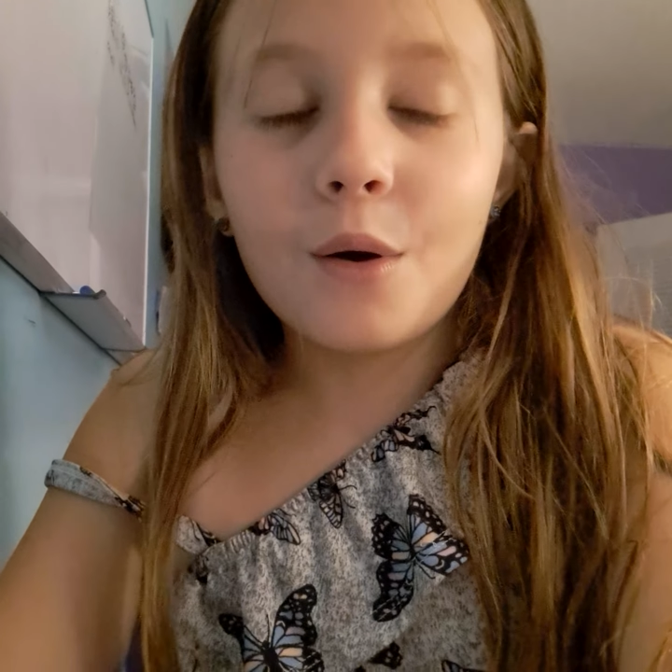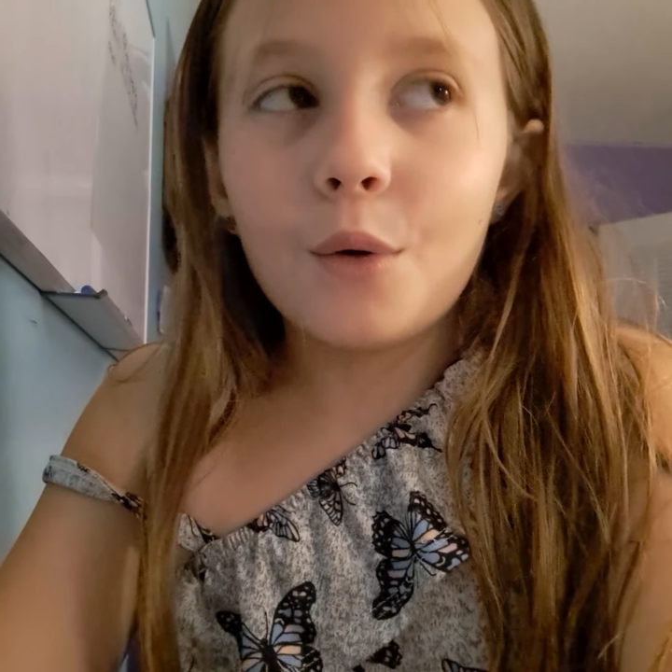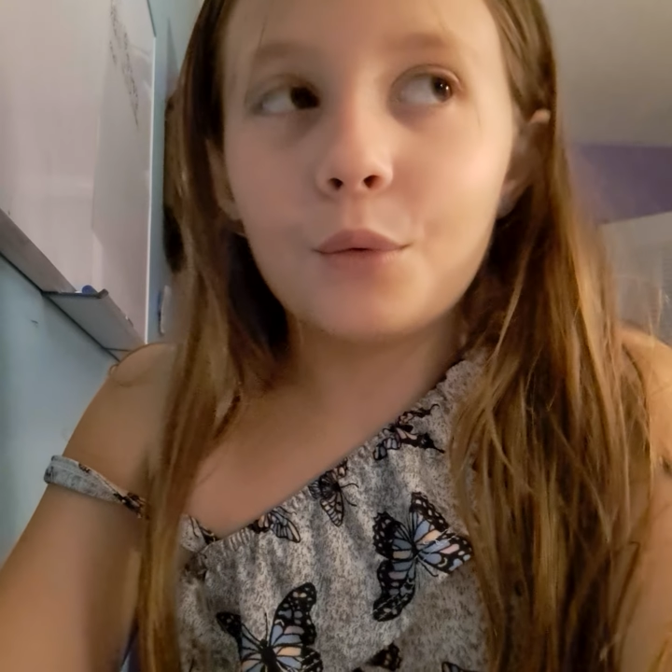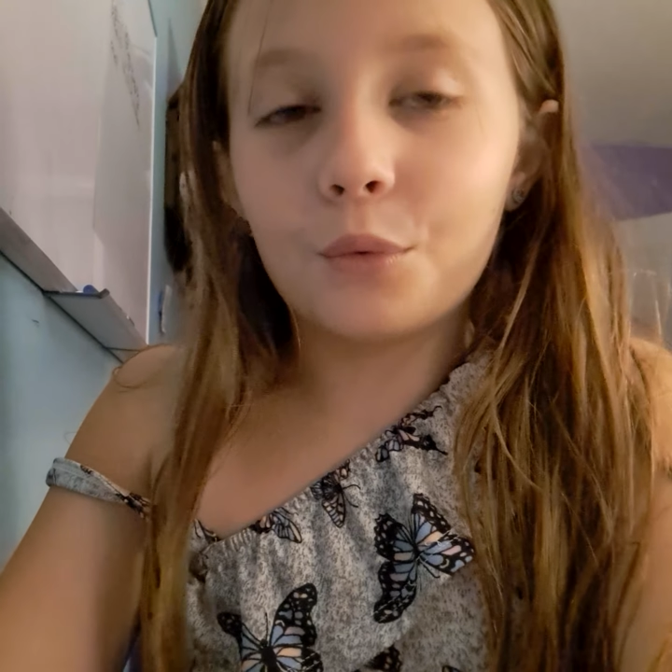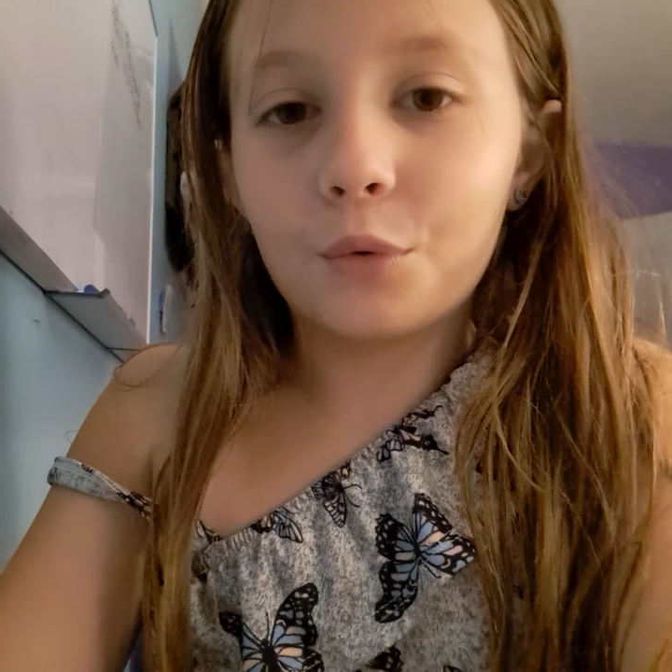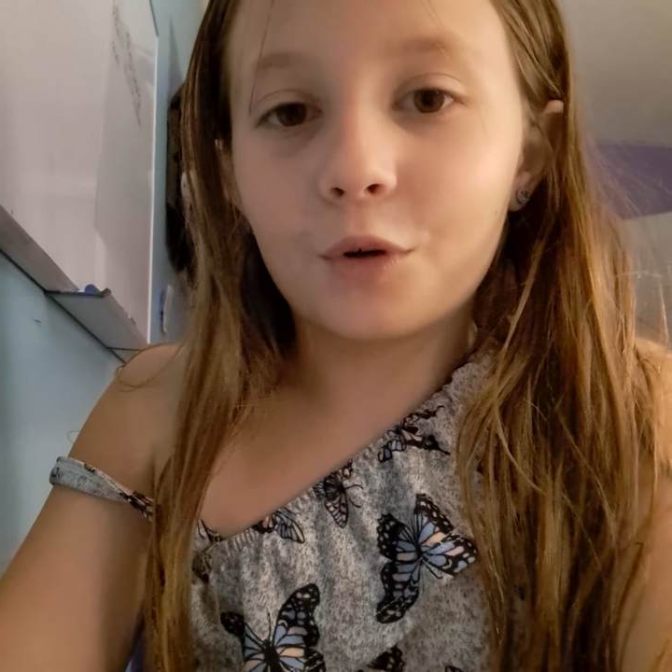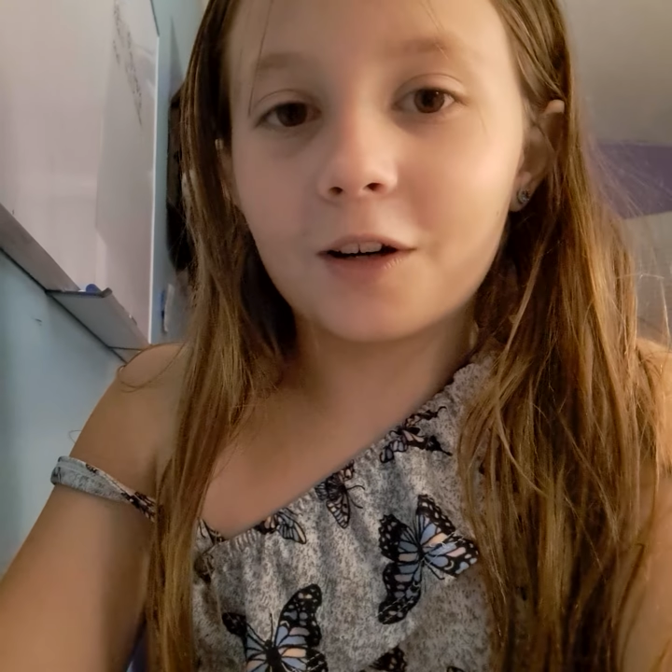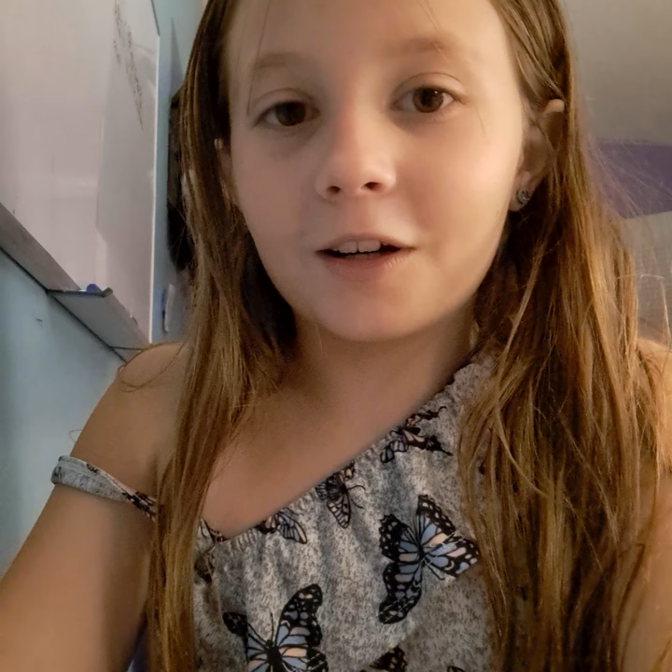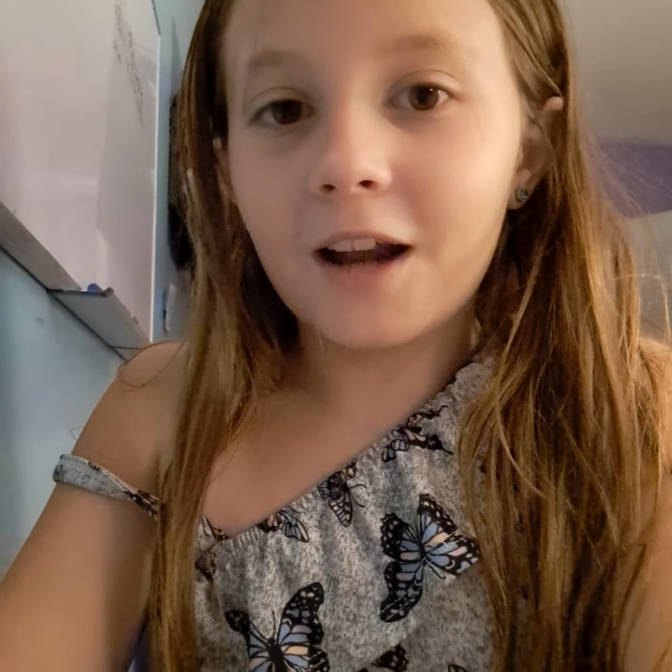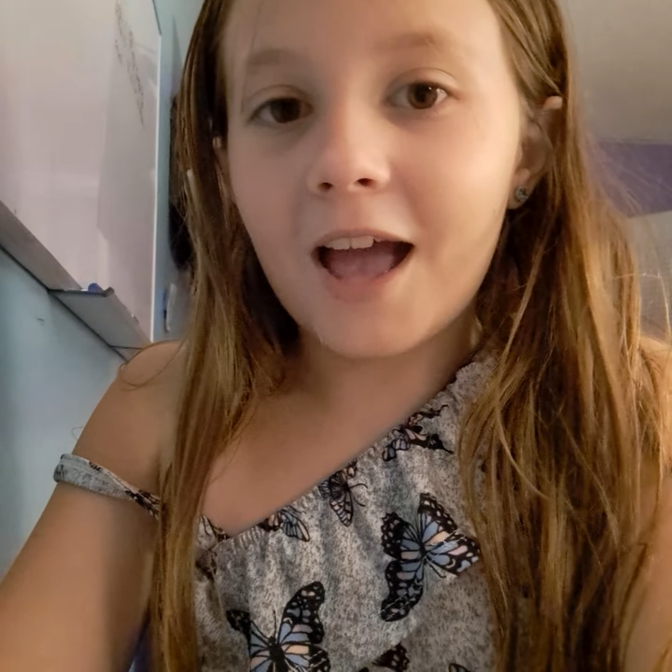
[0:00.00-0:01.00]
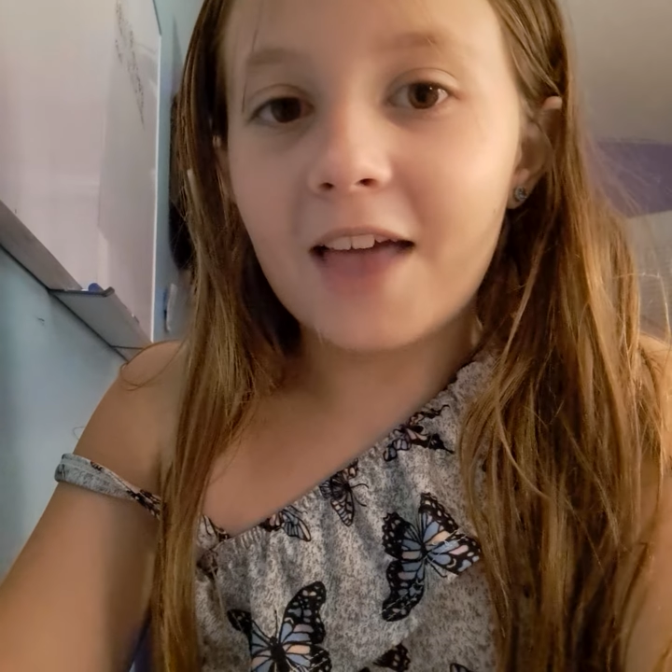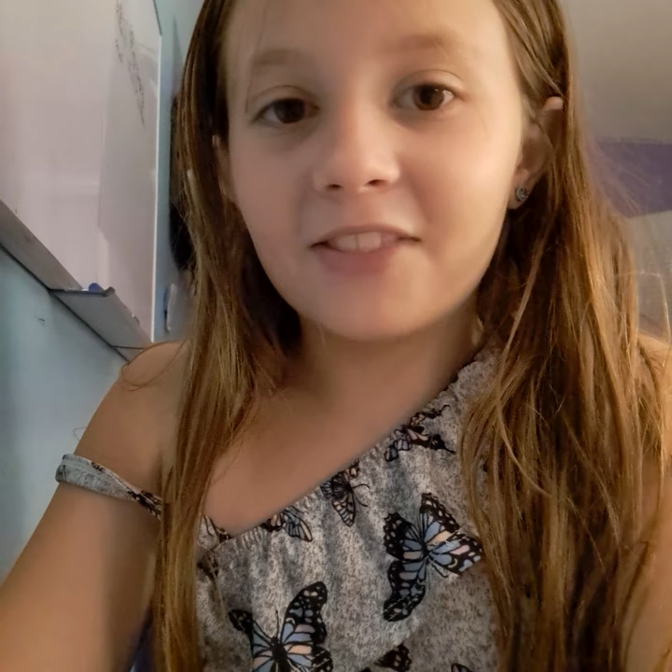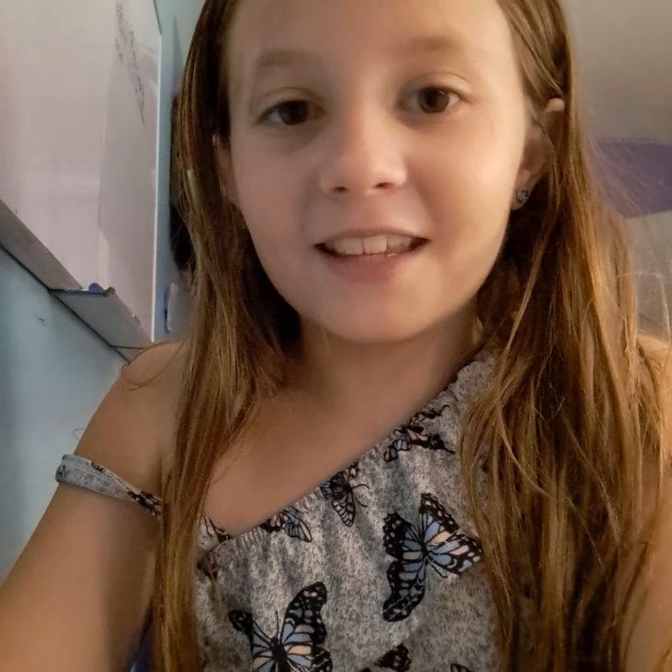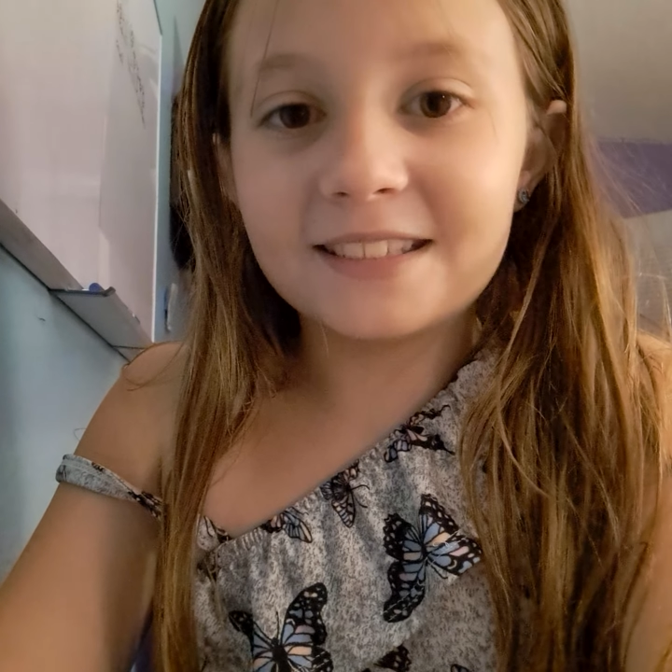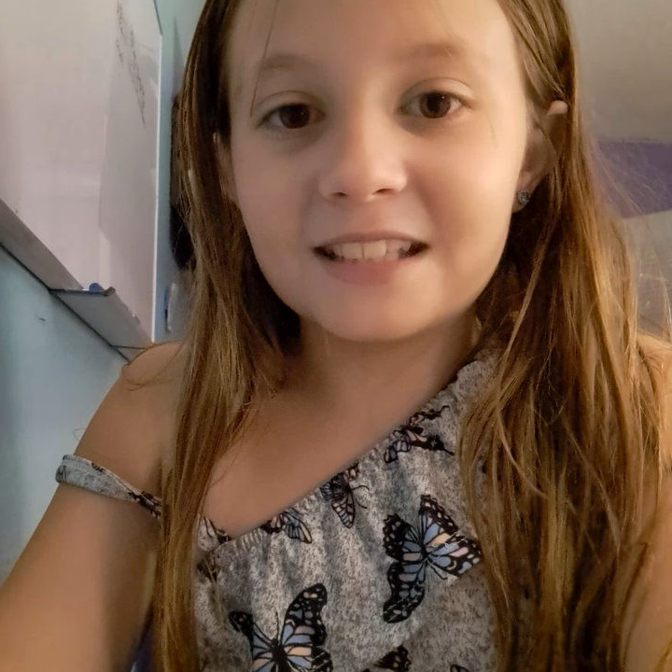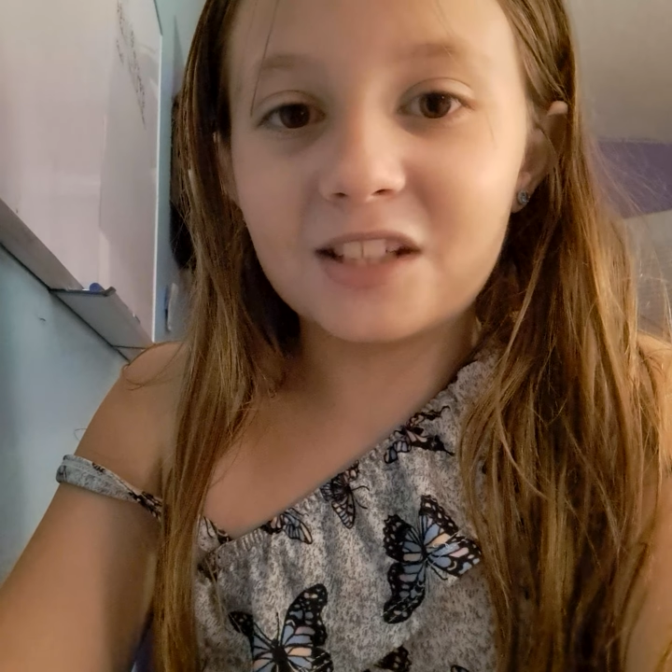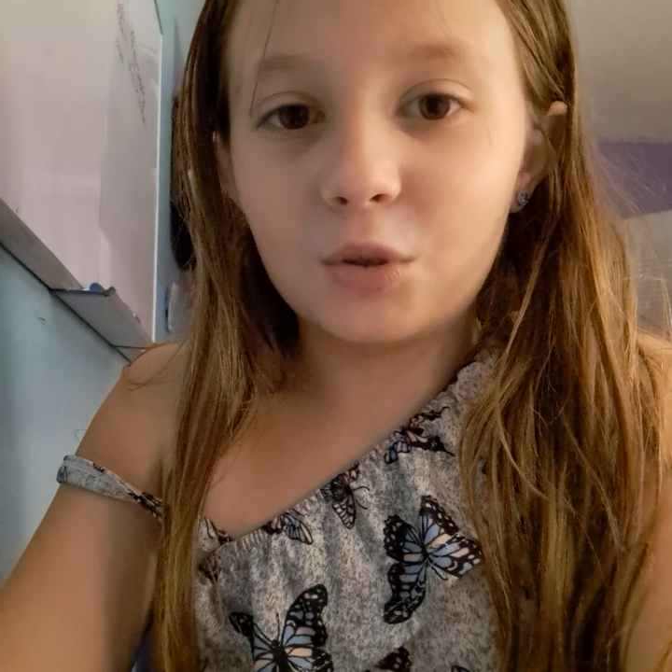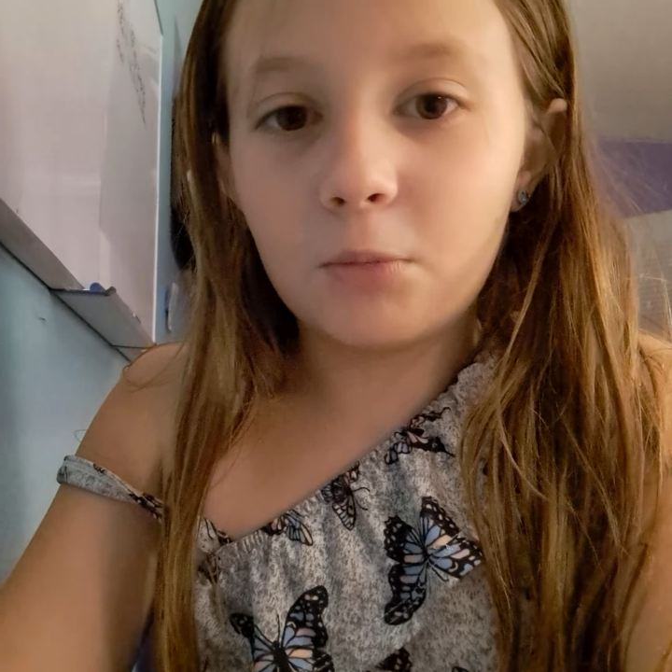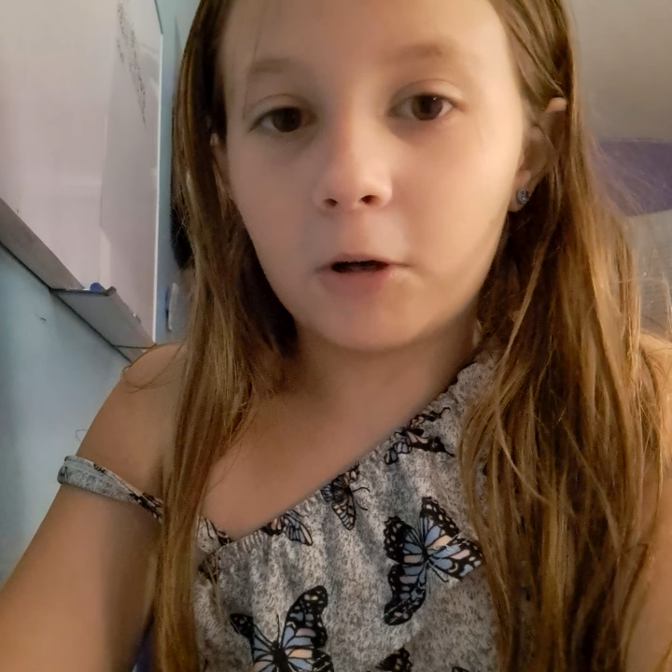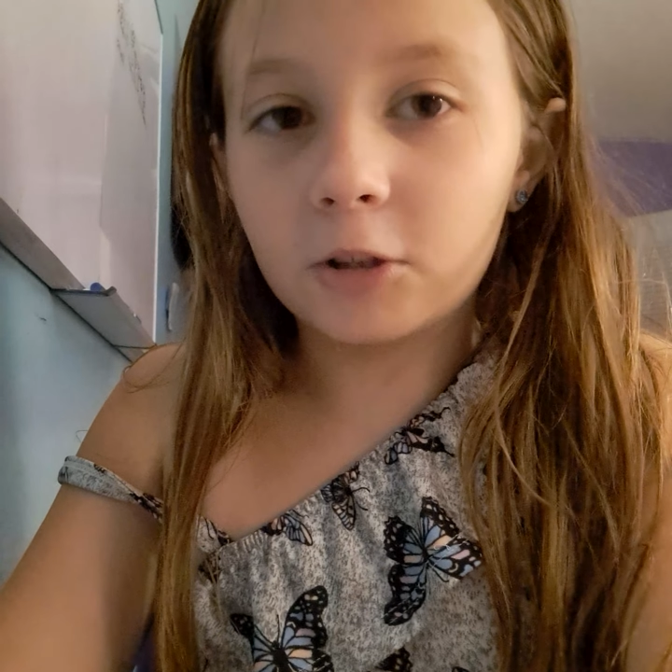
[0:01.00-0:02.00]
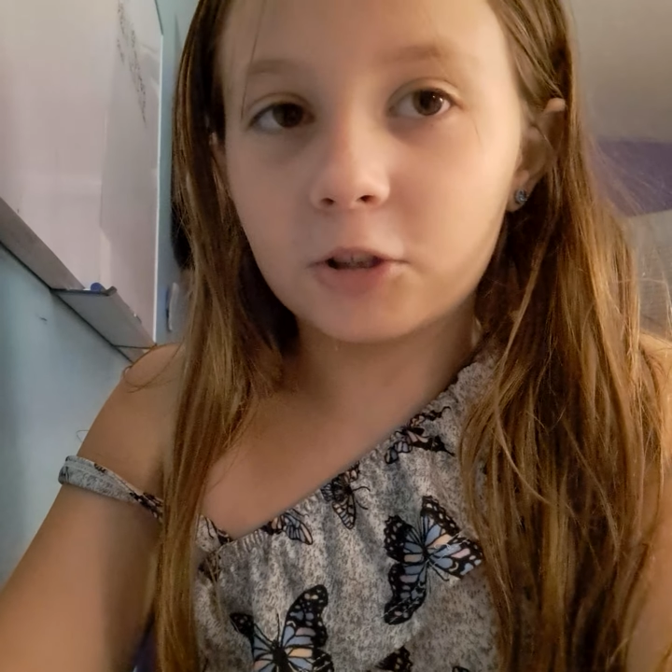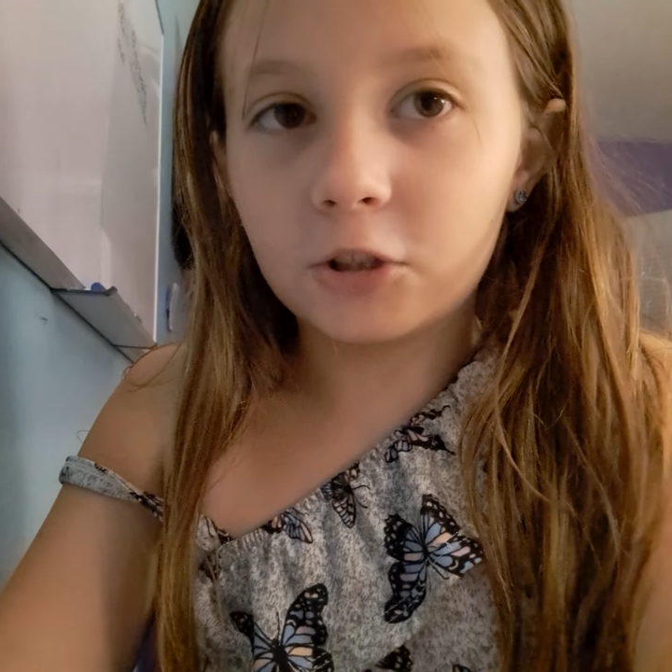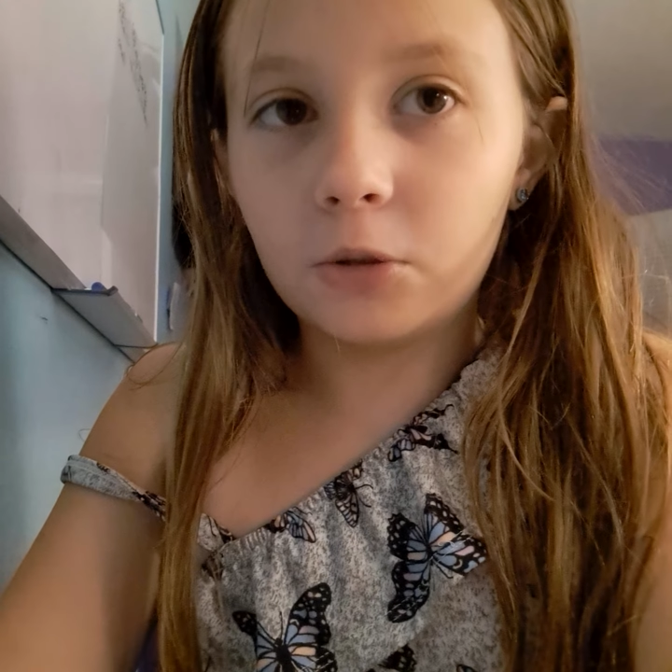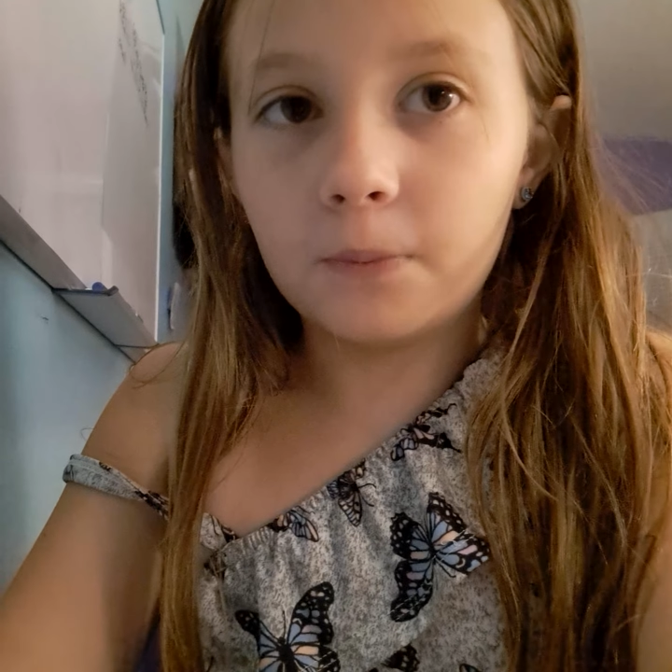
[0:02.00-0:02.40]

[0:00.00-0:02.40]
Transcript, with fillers: or end this and do part two.